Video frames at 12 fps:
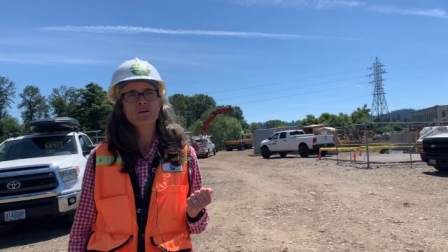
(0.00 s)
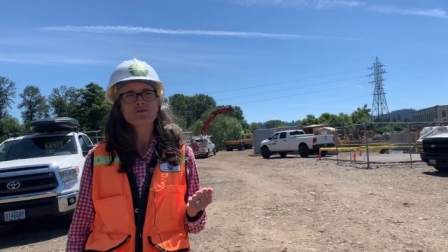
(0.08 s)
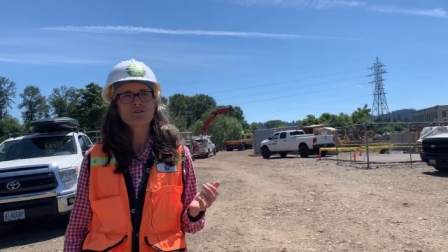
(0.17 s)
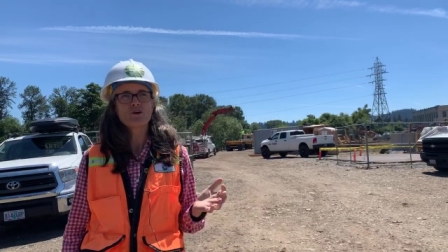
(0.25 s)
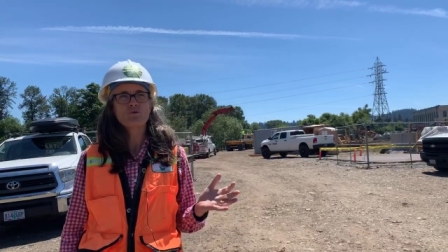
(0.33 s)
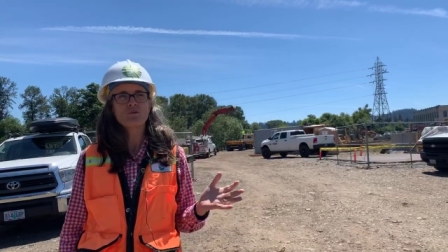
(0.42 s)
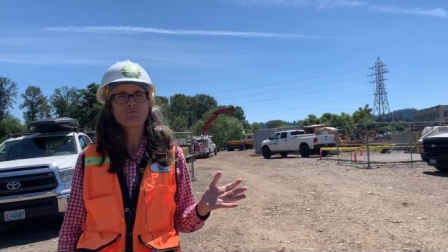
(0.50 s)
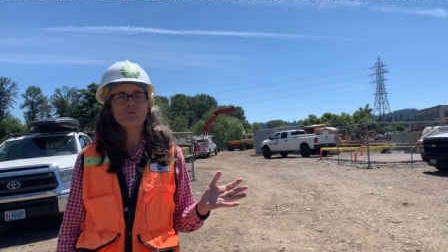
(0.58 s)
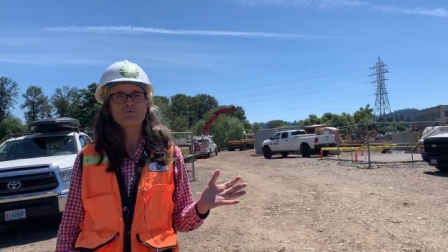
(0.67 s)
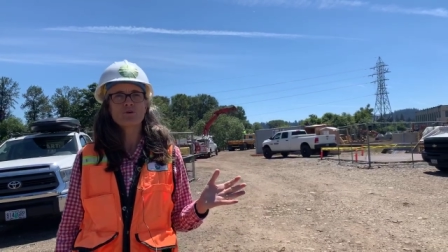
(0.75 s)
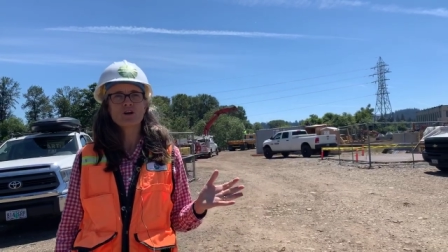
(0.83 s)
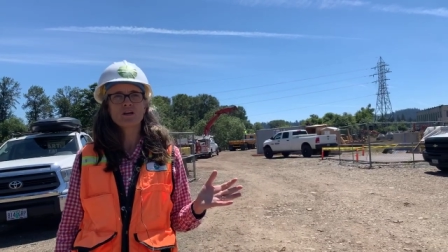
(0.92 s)
So we've
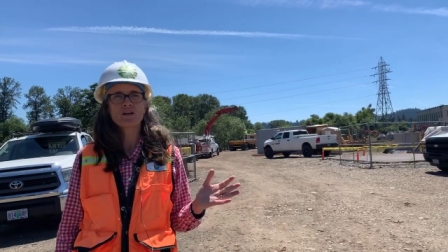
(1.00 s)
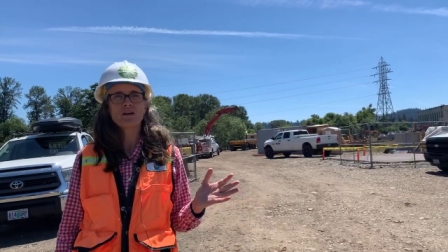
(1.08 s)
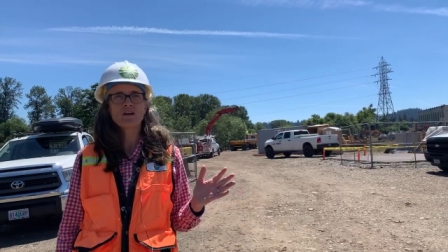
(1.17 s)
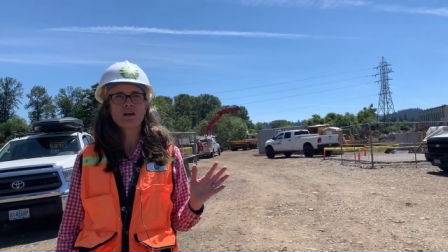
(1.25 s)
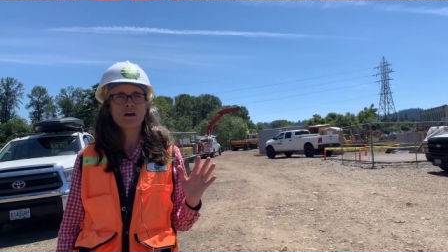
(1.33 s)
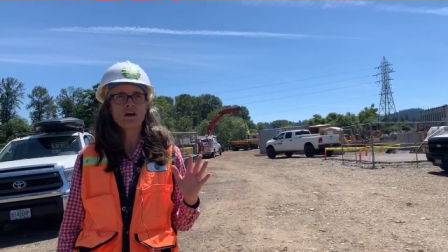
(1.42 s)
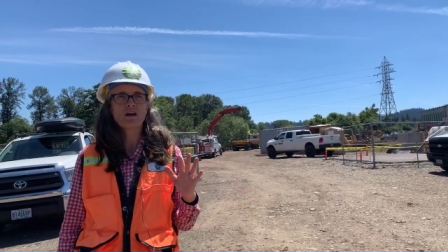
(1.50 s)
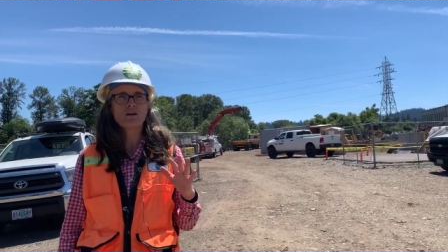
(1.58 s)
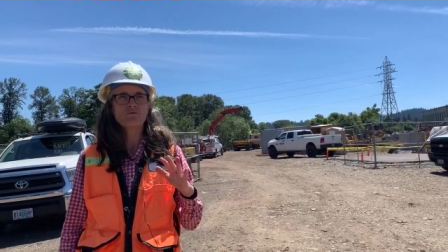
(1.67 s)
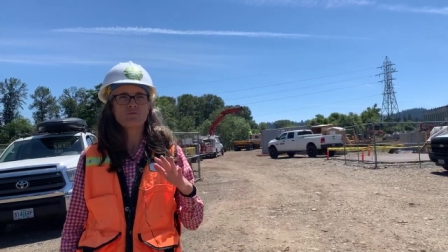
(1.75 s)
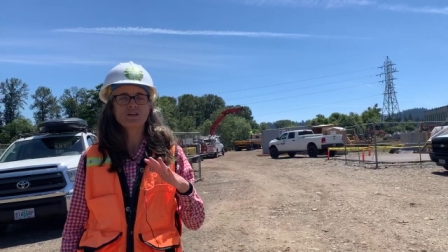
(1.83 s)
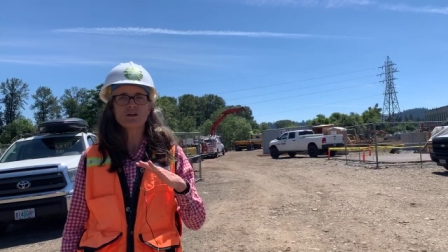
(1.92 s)
been working,
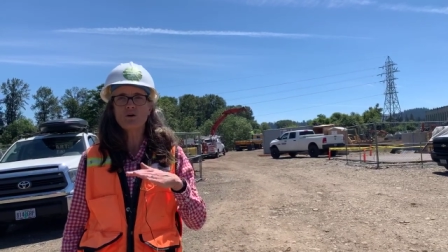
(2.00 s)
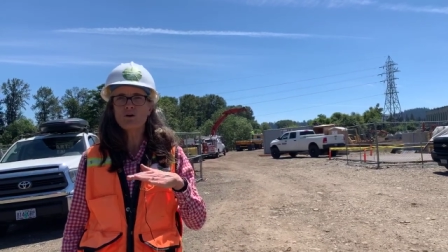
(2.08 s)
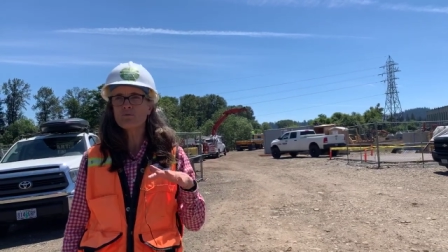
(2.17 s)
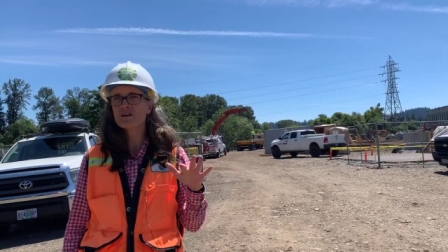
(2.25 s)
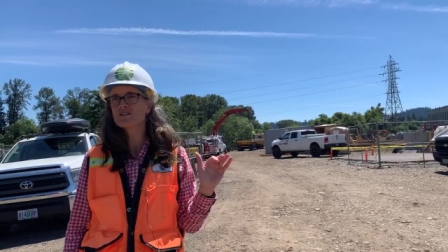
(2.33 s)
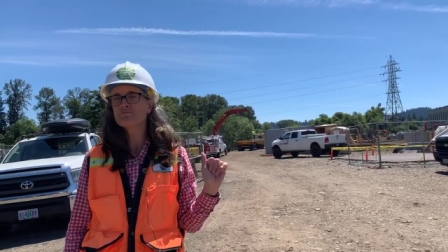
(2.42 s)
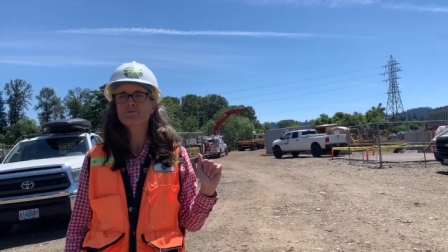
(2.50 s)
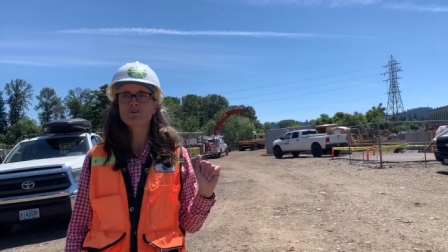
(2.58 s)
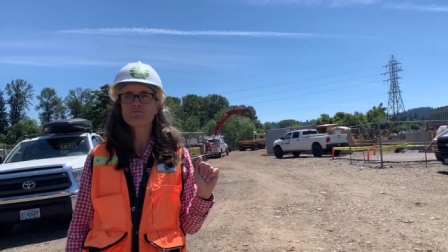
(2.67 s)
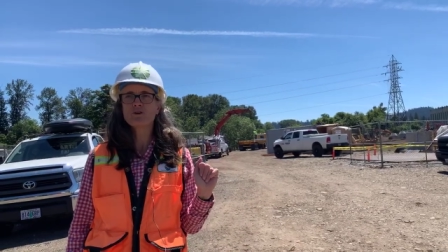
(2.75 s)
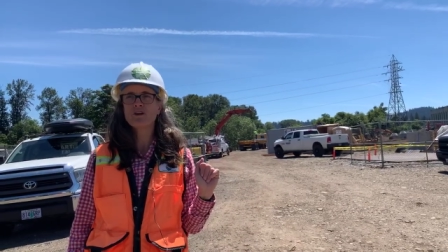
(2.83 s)
we did a whole bunch of community